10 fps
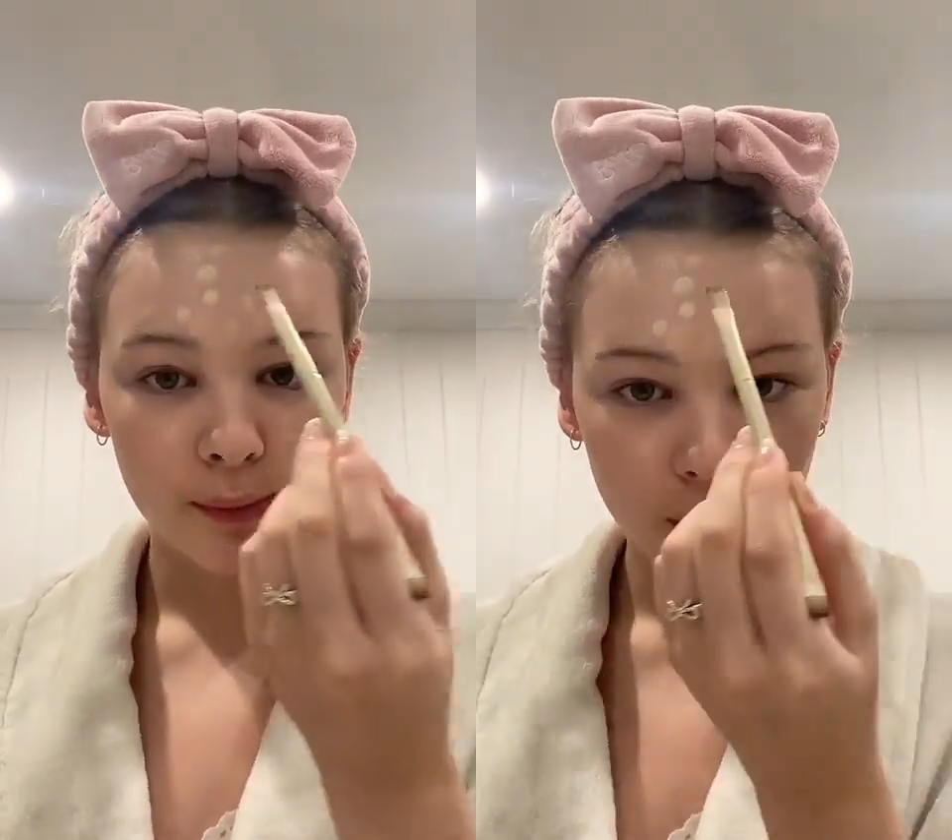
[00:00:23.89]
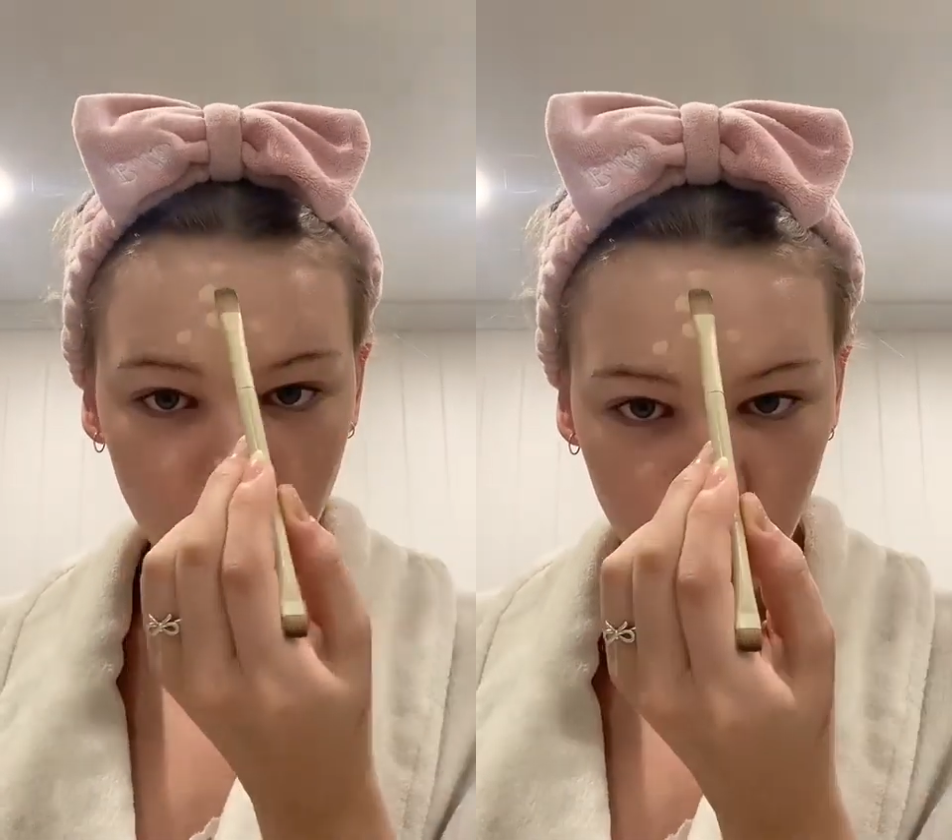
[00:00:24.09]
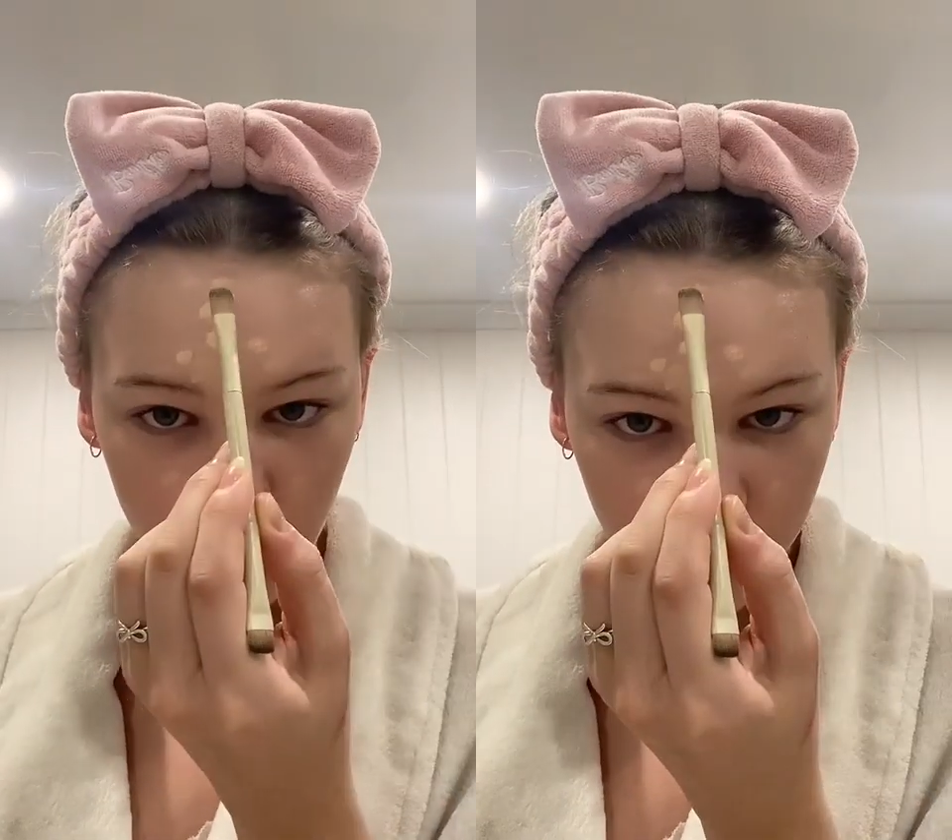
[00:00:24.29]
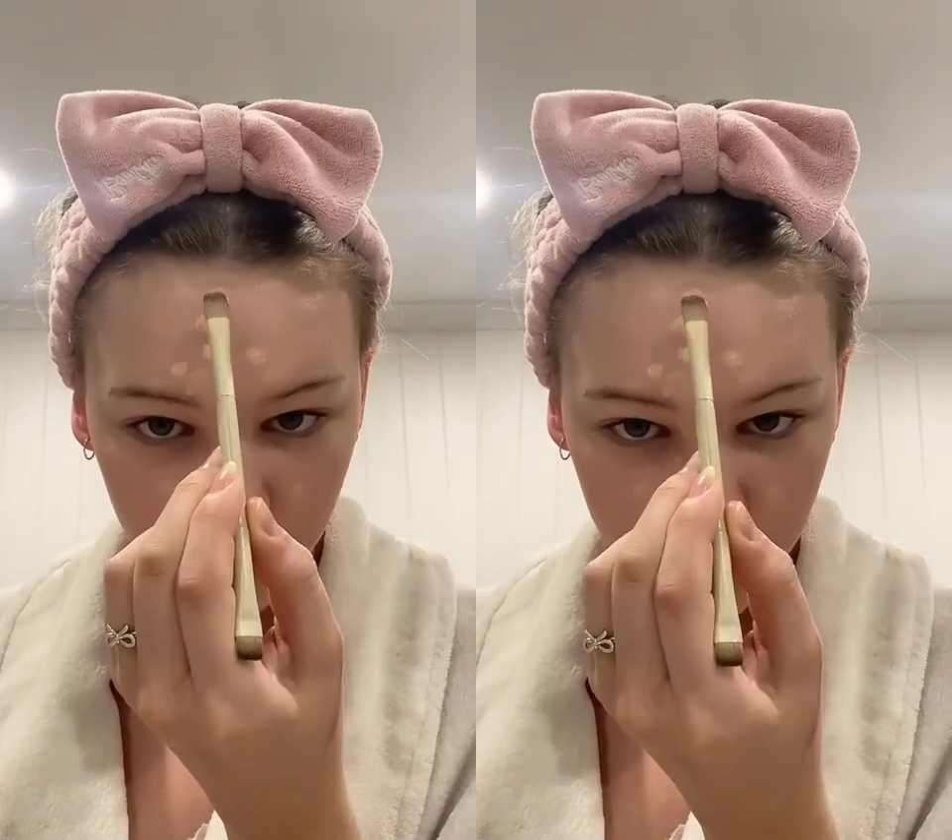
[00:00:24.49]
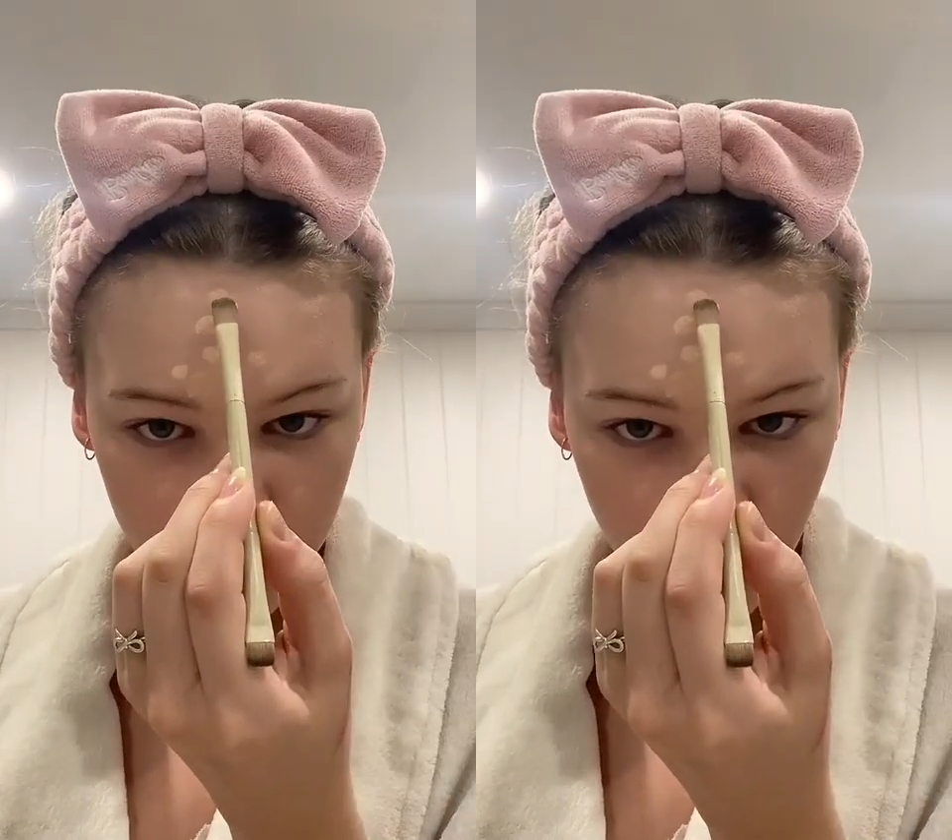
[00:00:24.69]

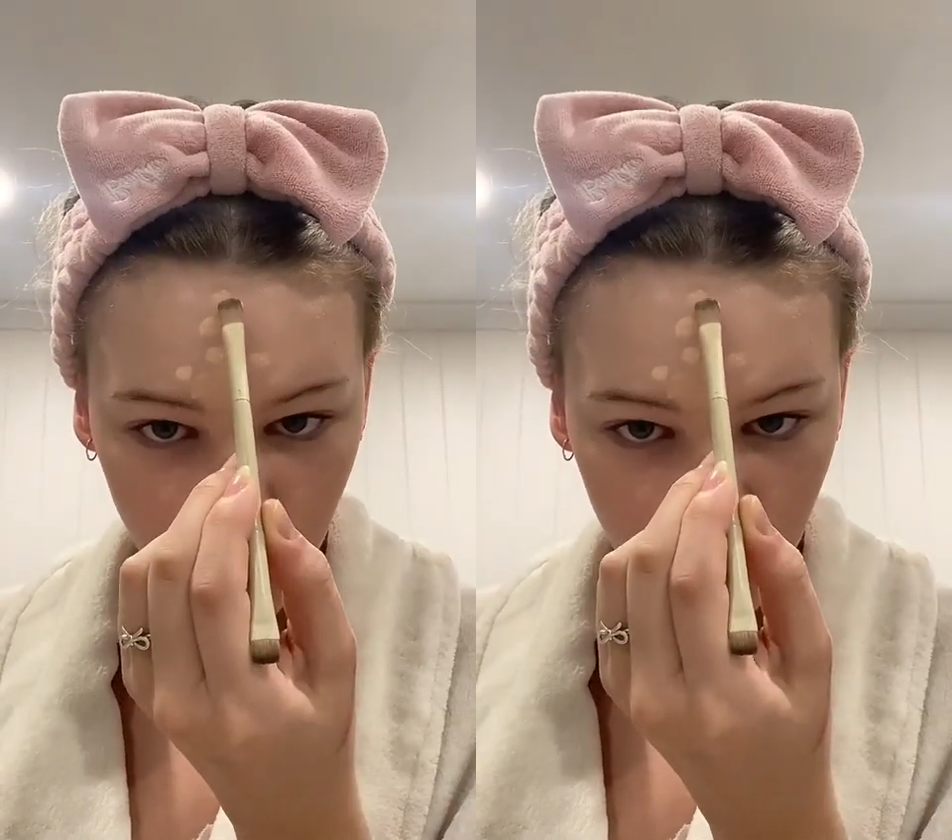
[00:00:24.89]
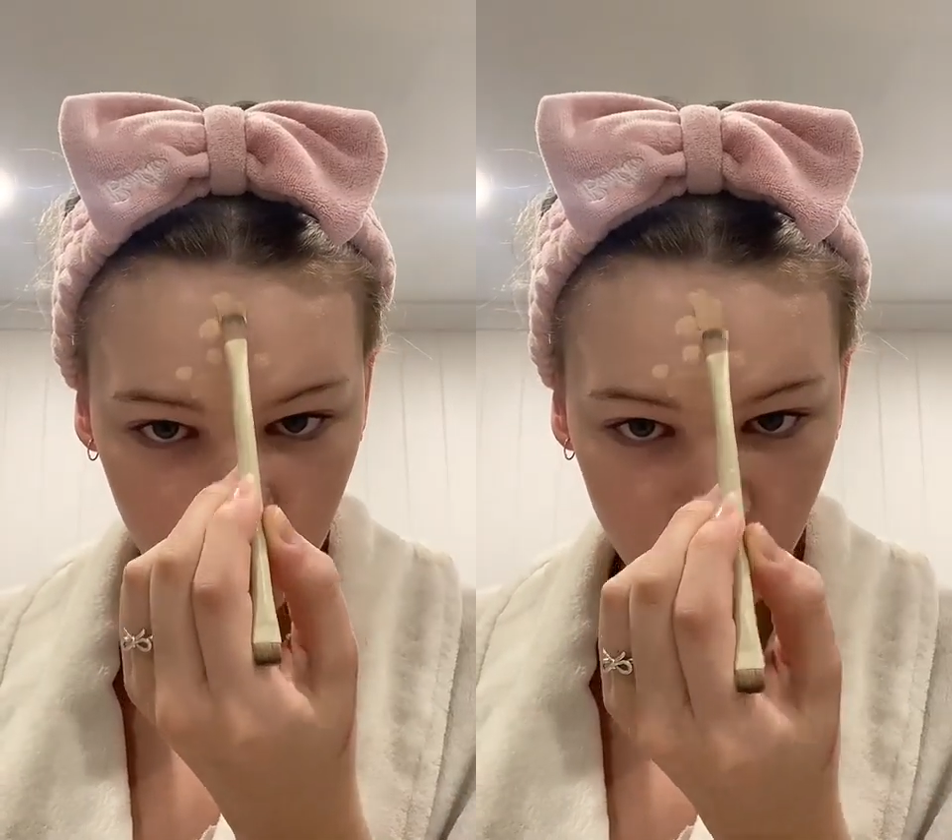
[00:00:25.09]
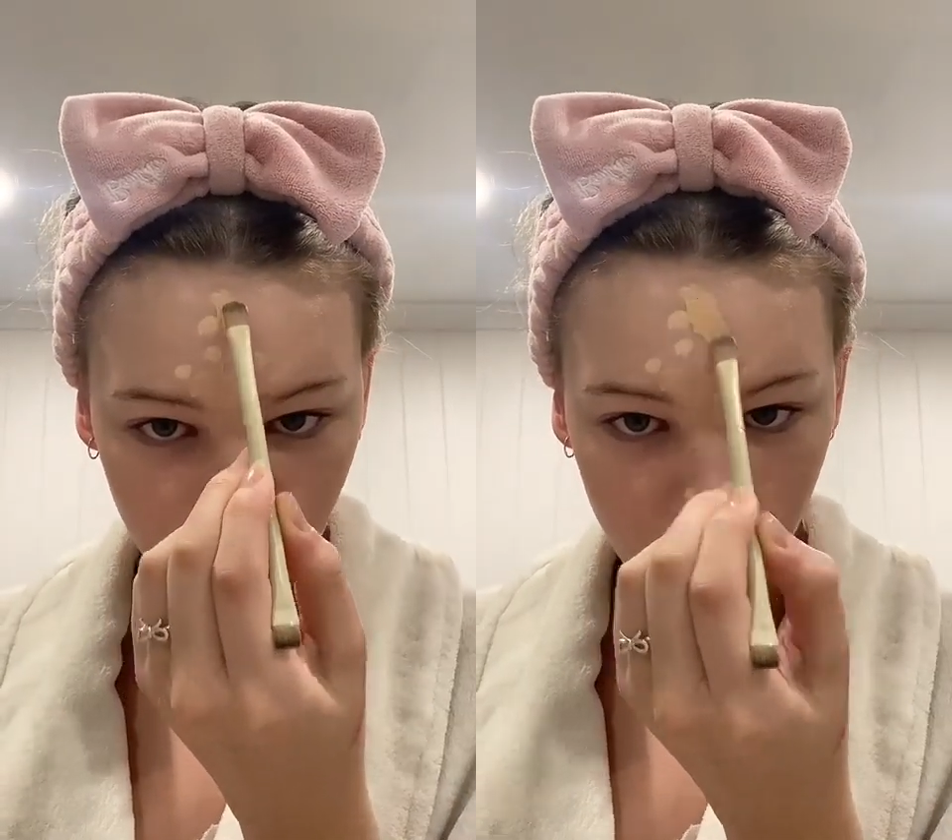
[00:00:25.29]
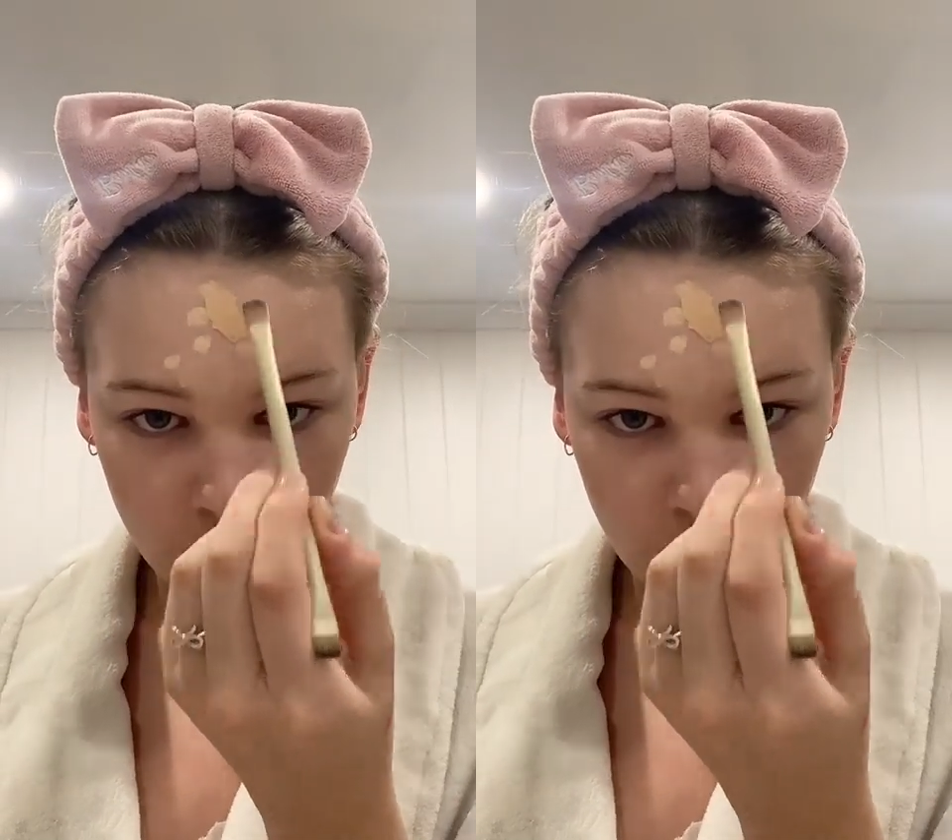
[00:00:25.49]
Beautiful Skin